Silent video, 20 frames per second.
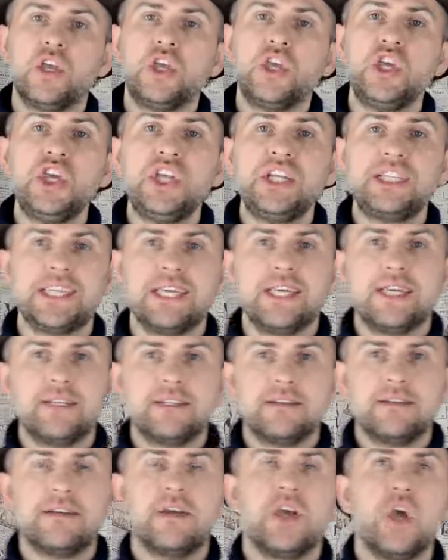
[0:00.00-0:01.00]
Eat
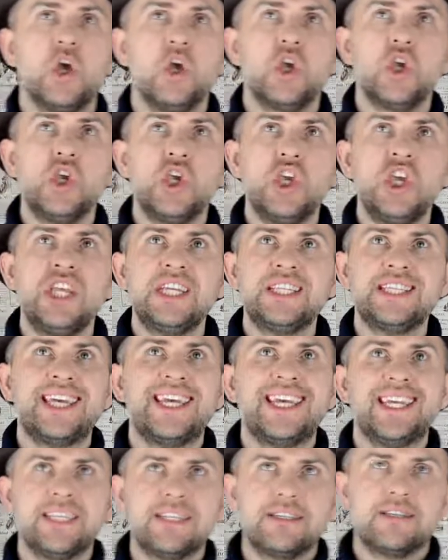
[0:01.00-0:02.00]
it. Eat
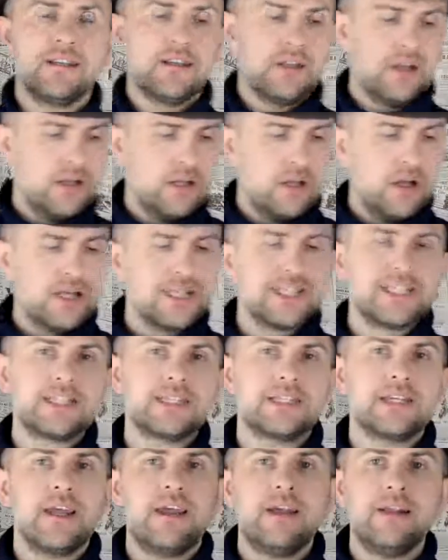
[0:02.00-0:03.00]
it.
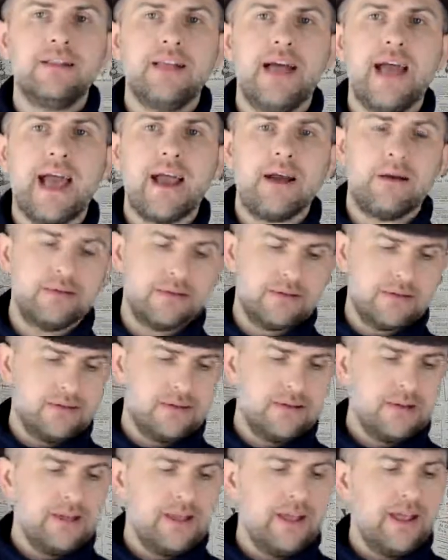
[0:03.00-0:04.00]
Chill out.
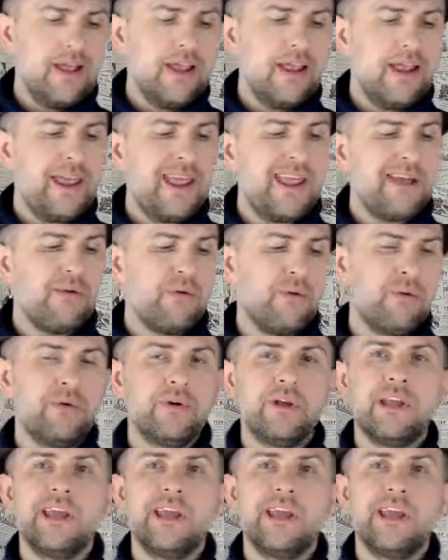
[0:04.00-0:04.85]
It.